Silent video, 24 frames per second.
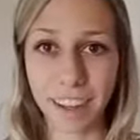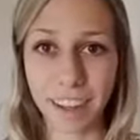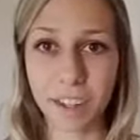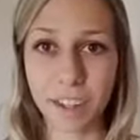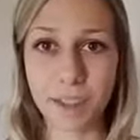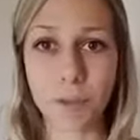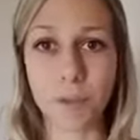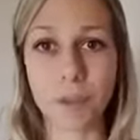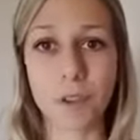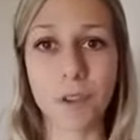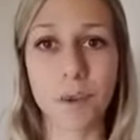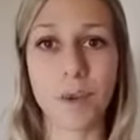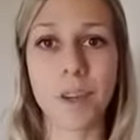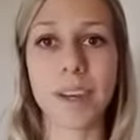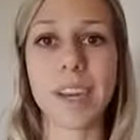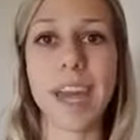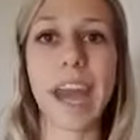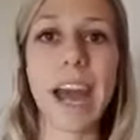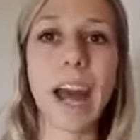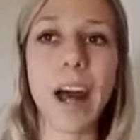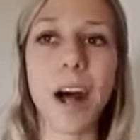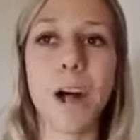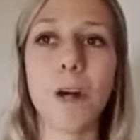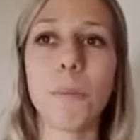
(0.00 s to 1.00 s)
So it's going to
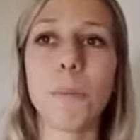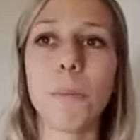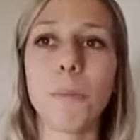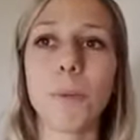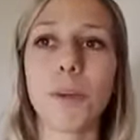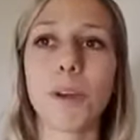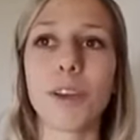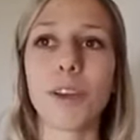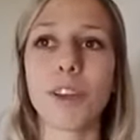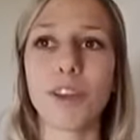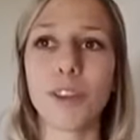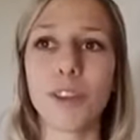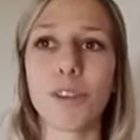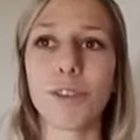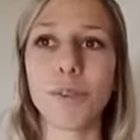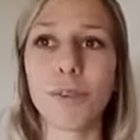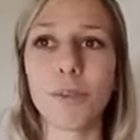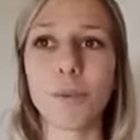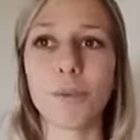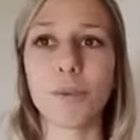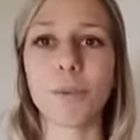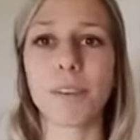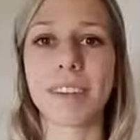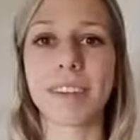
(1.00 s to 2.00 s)
help
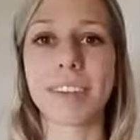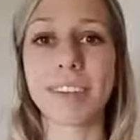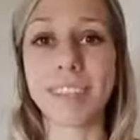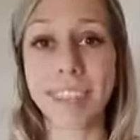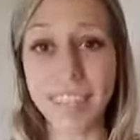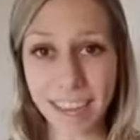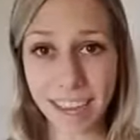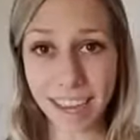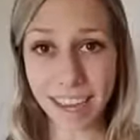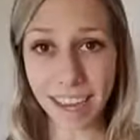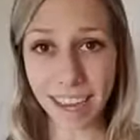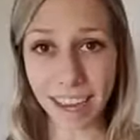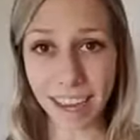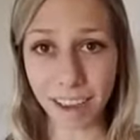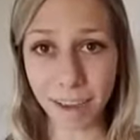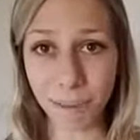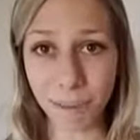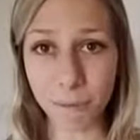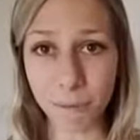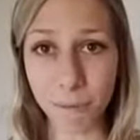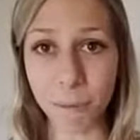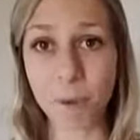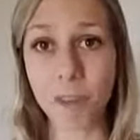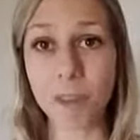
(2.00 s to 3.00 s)
you
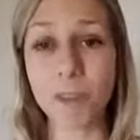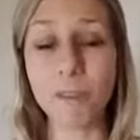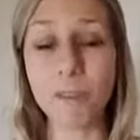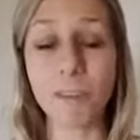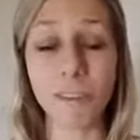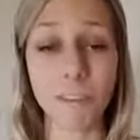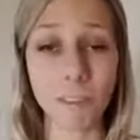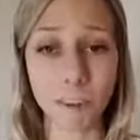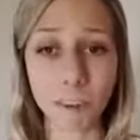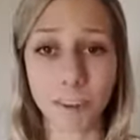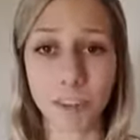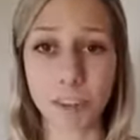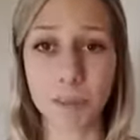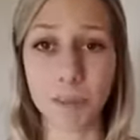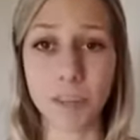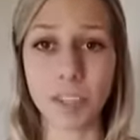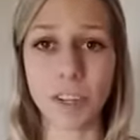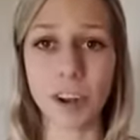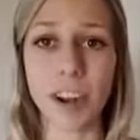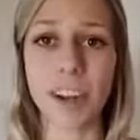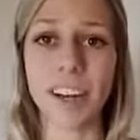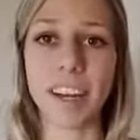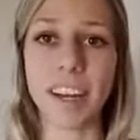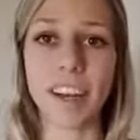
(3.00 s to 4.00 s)
receive what the universe has been
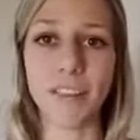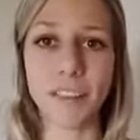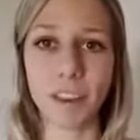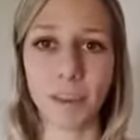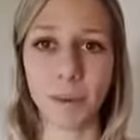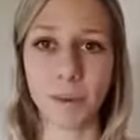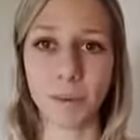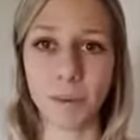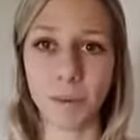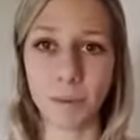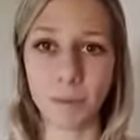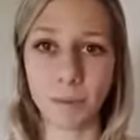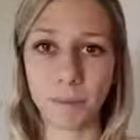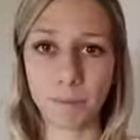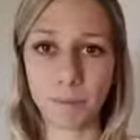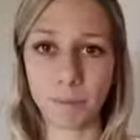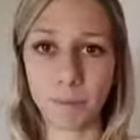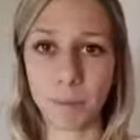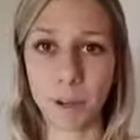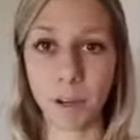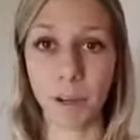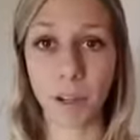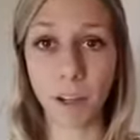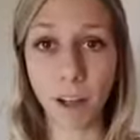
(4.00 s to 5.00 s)
trying to give you,
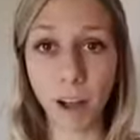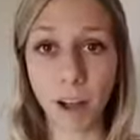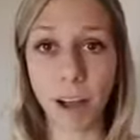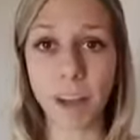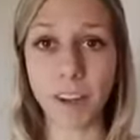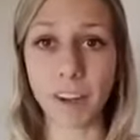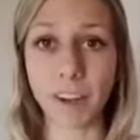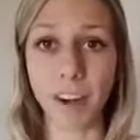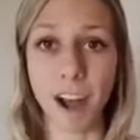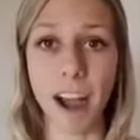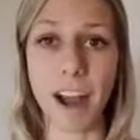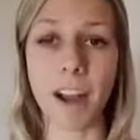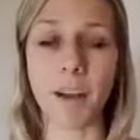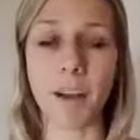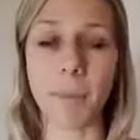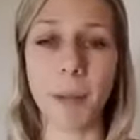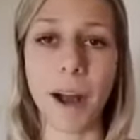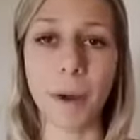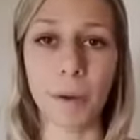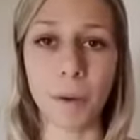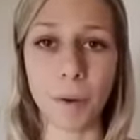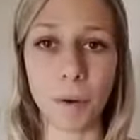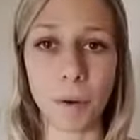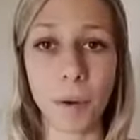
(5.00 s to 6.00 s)
or God, your higher
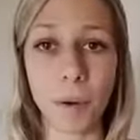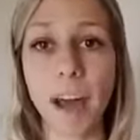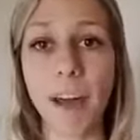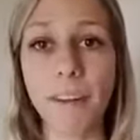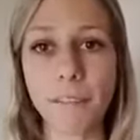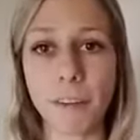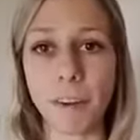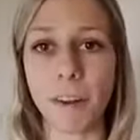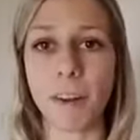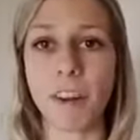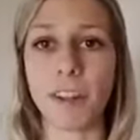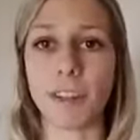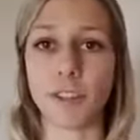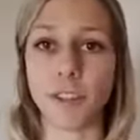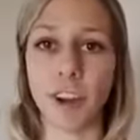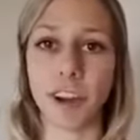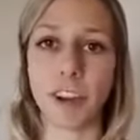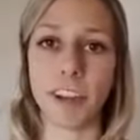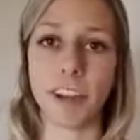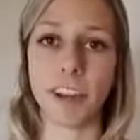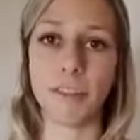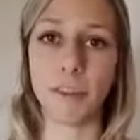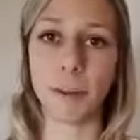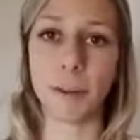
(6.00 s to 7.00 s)
power, whoever is
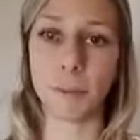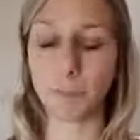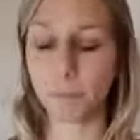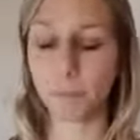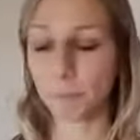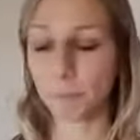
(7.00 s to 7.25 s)
trying to give you.